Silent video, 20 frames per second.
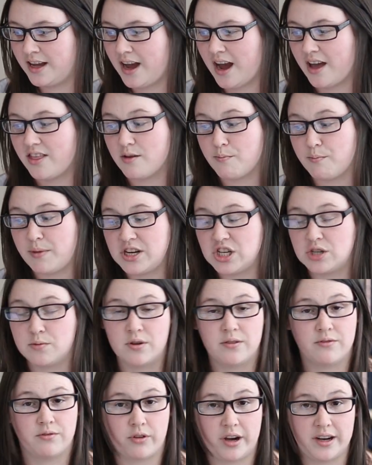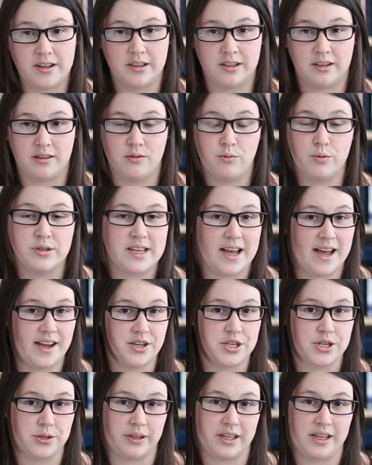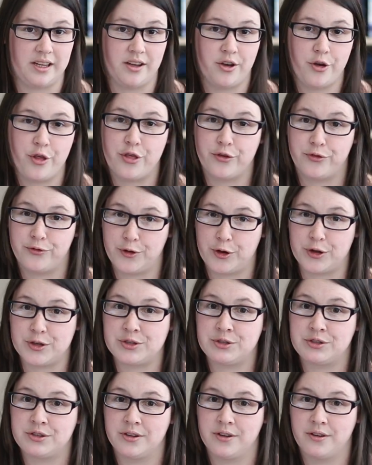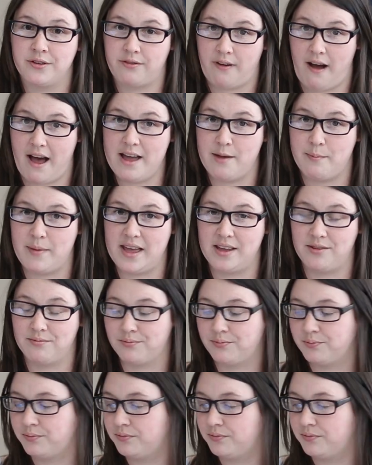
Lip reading: and that Benjamin Franklin was actually the first fireman.